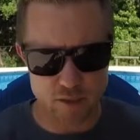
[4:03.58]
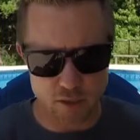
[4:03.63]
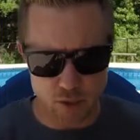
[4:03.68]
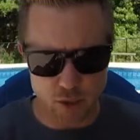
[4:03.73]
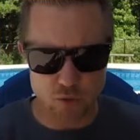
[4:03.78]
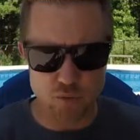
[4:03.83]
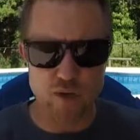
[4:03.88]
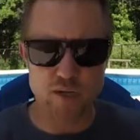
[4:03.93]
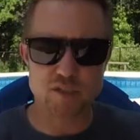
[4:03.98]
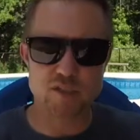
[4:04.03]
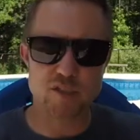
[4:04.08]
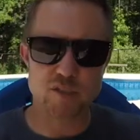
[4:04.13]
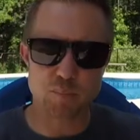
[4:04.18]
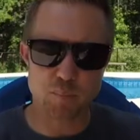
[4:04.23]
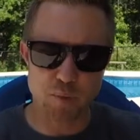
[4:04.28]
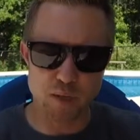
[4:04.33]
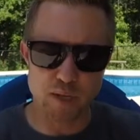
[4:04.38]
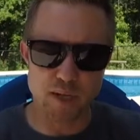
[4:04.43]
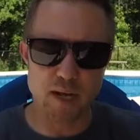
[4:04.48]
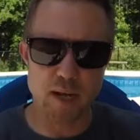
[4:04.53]
do, they
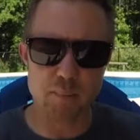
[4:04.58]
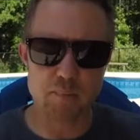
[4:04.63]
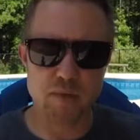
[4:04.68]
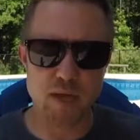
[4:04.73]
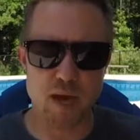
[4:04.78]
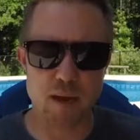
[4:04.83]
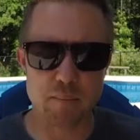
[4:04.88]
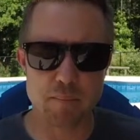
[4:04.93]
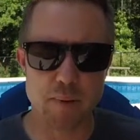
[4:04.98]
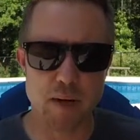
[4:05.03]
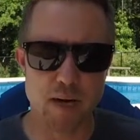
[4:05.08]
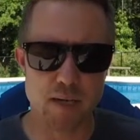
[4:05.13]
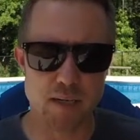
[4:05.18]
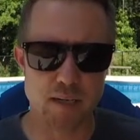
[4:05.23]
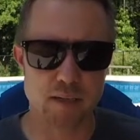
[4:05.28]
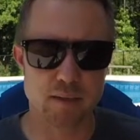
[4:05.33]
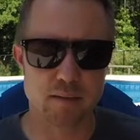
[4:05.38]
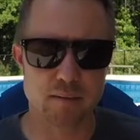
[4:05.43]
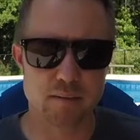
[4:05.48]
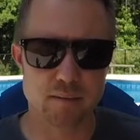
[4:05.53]
split up that
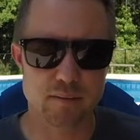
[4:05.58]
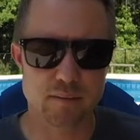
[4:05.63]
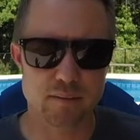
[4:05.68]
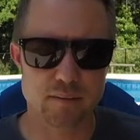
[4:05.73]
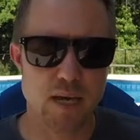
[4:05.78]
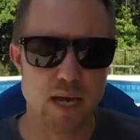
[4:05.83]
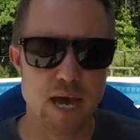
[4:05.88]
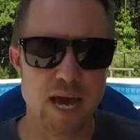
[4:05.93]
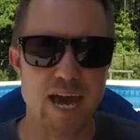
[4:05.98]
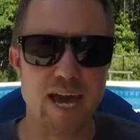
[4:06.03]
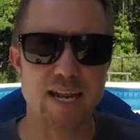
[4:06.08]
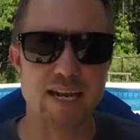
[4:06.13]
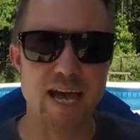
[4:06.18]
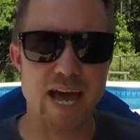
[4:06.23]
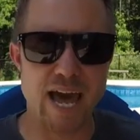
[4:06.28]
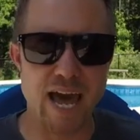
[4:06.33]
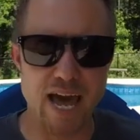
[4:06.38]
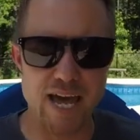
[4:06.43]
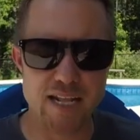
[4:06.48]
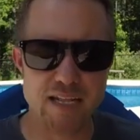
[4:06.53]
money and
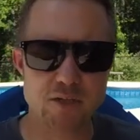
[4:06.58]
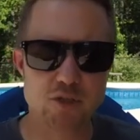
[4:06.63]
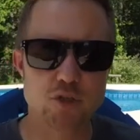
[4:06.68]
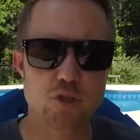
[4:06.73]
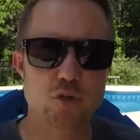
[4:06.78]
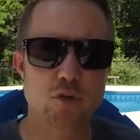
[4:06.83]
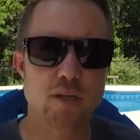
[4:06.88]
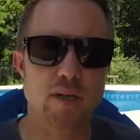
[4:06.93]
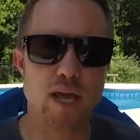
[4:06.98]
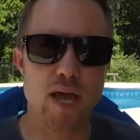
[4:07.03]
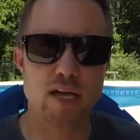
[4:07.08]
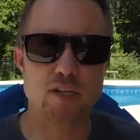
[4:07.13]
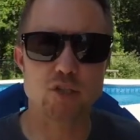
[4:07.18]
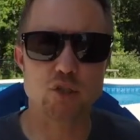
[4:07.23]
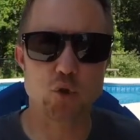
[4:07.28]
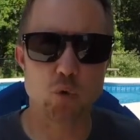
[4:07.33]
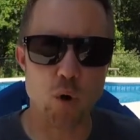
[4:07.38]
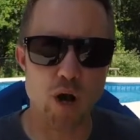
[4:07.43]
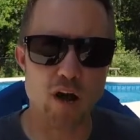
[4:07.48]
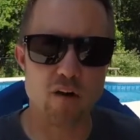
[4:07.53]
add it to the next
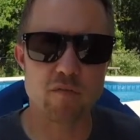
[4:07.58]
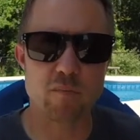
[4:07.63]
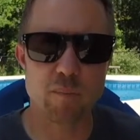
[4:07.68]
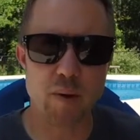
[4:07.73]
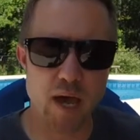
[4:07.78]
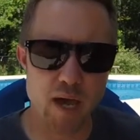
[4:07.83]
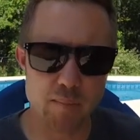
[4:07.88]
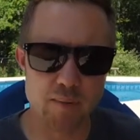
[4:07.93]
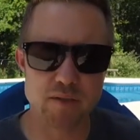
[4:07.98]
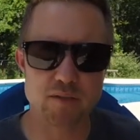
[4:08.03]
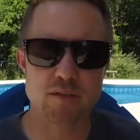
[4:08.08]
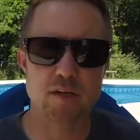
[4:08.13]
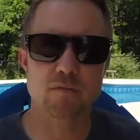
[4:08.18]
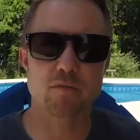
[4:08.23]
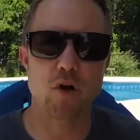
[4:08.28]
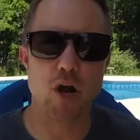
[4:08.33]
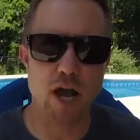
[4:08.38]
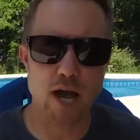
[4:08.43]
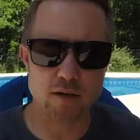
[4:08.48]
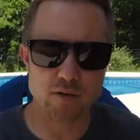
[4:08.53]
12 payments of
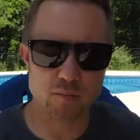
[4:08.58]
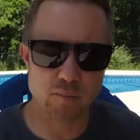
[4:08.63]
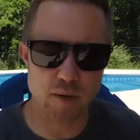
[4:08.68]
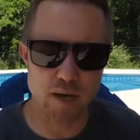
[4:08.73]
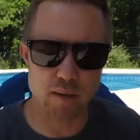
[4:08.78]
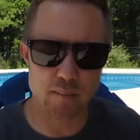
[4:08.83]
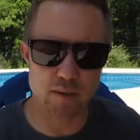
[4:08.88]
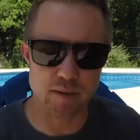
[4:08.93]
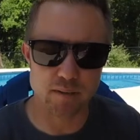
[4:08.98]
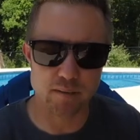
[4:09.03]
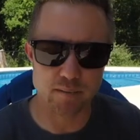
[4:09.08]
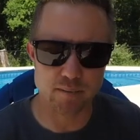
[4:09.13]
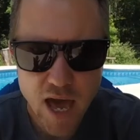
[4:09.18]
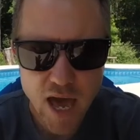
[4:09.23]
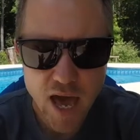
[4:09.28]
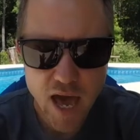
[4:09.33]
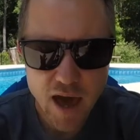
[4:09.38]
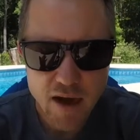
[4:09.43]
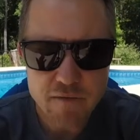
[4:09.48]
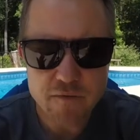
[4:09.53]
your house payment.
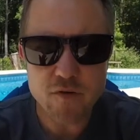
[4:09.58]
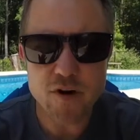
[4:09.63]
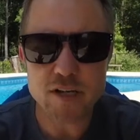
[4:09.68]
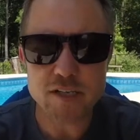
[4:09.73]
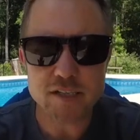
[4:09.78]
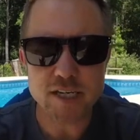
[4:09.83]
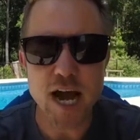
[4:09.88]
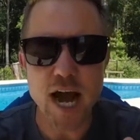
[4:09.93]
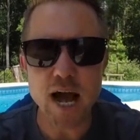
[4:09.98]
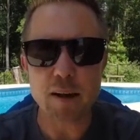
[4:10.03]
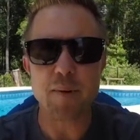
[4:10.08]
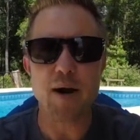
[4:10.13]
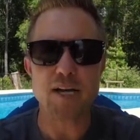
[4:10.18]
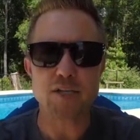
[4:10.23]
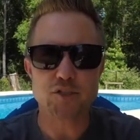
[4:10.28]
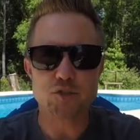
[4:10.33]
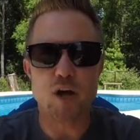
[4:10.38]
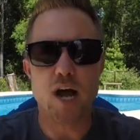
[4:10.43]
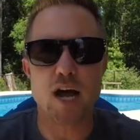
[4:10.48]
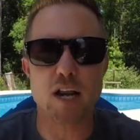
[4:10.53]
Every time I
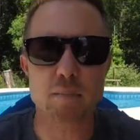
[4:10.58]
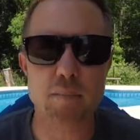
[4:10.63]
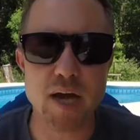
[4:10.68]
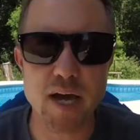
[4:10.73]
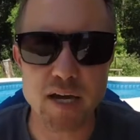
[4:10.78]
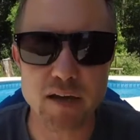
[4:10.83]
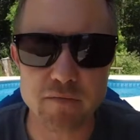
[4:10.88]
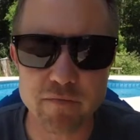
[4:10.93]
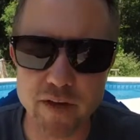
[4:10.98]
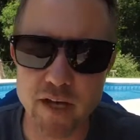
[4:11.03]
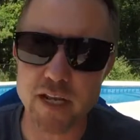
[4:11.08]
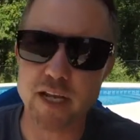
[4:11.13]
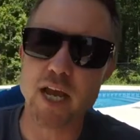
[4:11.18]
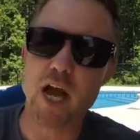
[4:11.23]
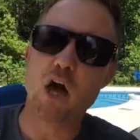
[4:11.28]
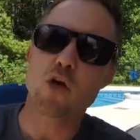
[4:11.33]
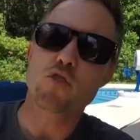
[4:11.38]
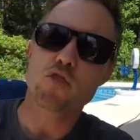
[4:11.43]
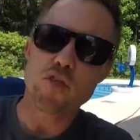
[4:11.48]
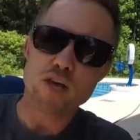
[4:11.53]
try to make a
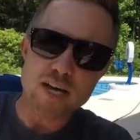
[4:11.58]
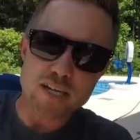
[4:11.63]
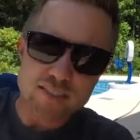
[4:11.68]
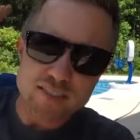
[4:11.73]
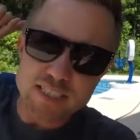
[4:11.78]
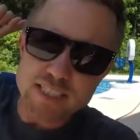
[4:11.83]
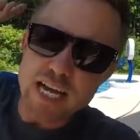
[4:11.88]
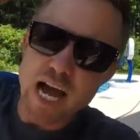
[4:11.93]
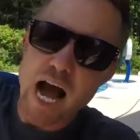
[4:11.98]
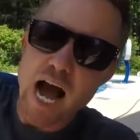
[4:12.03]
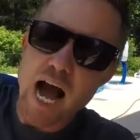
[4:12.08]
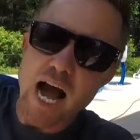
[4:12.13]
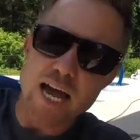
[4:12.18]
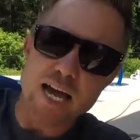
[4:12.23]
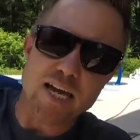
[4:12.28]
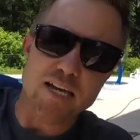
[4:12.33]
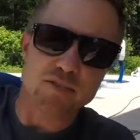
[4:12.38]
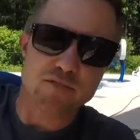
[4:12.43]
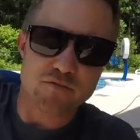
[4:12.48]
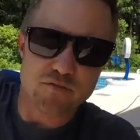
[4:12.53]
video, this guy
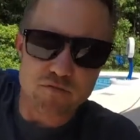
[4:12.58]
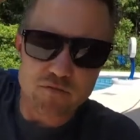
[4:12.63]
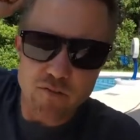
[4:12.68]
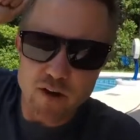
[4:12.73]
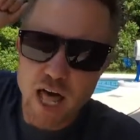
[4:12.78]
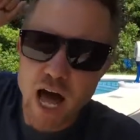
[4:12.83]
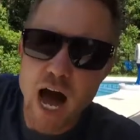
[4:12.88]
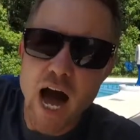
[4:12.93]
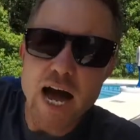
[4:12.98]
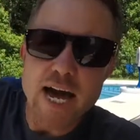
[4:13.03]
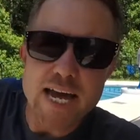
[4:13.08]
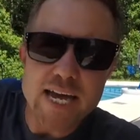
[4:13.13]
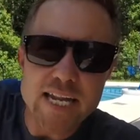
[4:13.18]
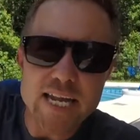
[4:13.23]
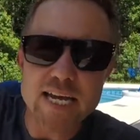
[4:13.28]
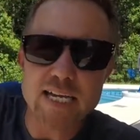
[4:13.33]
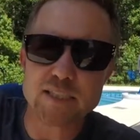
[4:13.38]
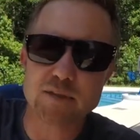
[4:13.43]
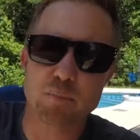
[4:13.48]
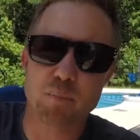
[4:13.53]
is flying
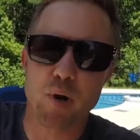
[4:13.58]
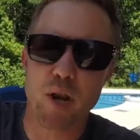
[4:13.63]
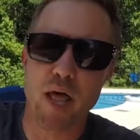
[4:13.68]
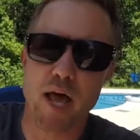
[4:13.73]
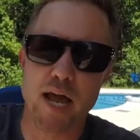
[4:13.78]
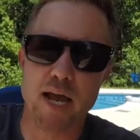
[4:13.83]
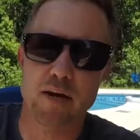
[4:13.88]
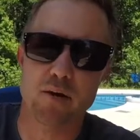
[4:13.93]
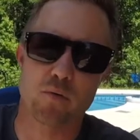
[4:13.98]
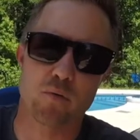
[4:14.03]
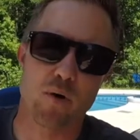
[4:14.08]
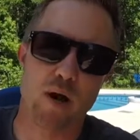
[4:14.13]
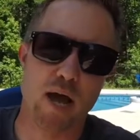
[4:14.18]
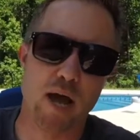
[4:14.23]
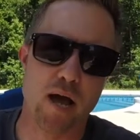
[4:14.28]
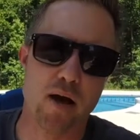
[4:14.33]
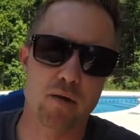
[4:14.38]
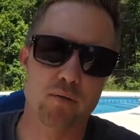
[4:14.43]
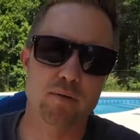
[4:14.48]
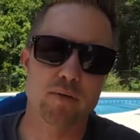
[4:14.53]
his plane
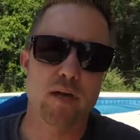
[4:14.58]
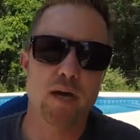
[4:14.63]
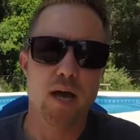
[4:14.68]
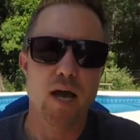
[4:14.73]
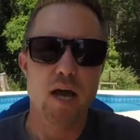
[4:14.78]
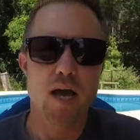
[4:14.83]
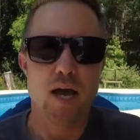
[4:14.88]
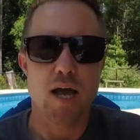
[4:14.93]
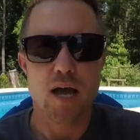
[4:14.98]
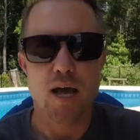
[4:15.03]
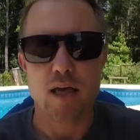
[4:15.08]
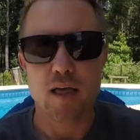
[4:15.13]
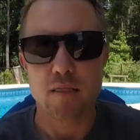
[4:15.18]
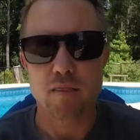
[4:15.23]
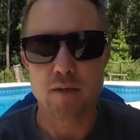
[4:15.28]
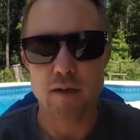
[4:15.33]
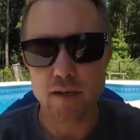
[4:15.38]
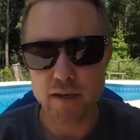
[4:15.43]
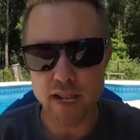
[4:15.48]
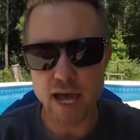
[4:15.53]
around.
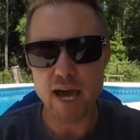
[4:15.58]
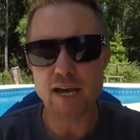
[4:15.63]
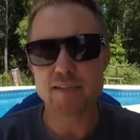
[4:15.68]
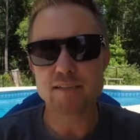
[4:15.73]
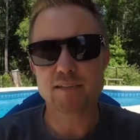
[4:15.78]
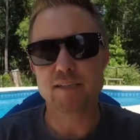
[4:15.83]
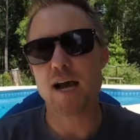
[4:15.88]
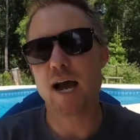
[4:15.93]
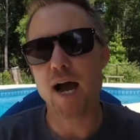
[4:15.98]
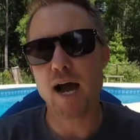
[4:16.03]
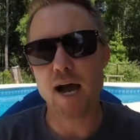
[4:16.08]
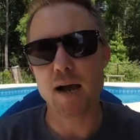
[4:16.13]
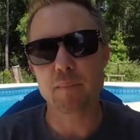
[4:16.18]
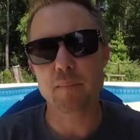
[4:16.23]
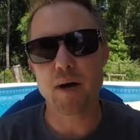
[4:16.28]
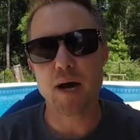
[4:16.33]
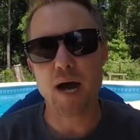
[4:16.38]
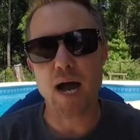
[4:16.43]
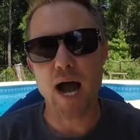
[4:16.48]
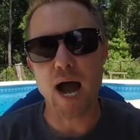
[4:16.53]
The next
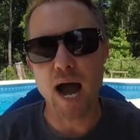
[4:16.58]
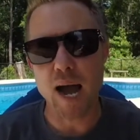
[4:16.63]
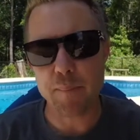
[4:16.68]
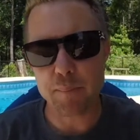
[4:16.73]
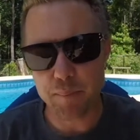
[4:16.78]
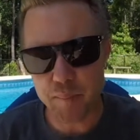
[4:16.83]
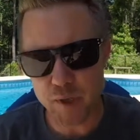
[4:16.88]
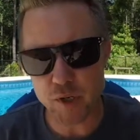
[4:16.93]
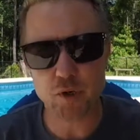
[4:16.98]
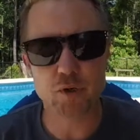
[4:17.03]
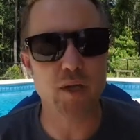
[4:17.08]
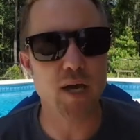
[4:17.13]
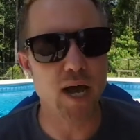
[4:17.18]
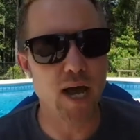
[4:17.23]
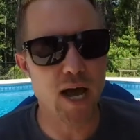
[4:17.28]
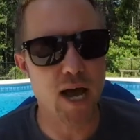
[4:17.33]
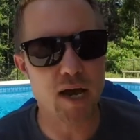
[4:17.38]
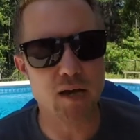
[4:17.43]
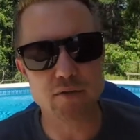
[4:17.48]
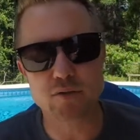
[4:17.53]
time I build a
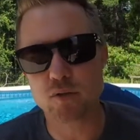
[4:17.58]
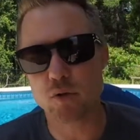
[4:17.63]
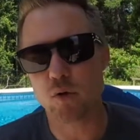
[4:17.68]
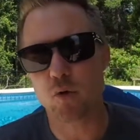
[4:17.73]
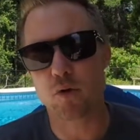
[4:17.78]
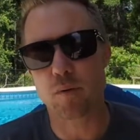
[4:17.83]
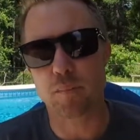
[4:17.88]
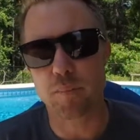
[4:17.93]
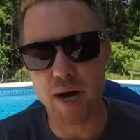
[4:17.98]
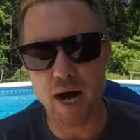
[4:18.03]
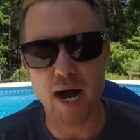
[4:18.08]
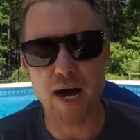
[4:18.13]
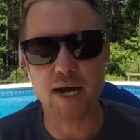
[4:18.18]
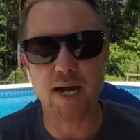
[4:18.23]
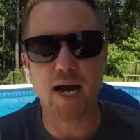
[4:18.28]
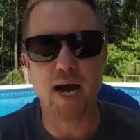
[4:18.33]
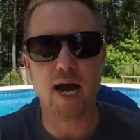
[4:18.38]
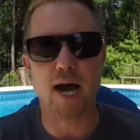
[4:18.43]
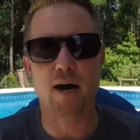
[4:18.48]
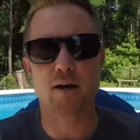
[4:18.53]
house or buy a
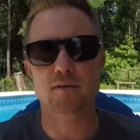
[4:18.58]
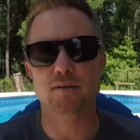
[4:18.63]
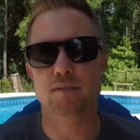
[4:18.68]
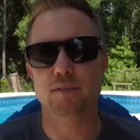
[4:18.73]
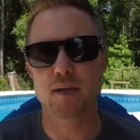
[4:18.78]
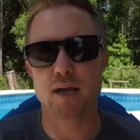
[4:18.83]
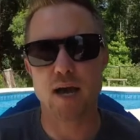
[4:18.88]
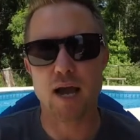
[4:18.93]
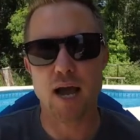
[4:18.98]
house,